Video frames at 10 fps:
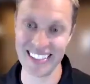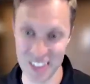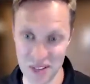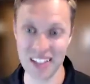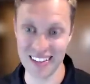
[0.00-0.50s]

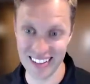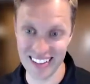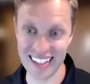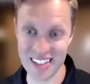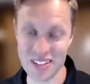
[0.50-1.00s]
Right.
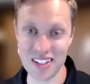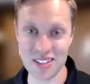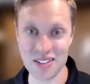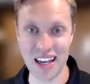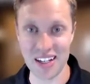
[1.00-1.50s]
It's
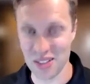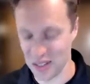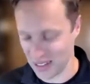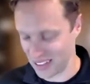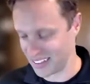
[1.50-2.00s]
it's so actually,
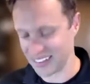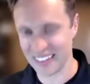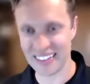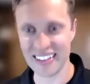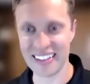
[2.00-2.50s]
big catch twenty two.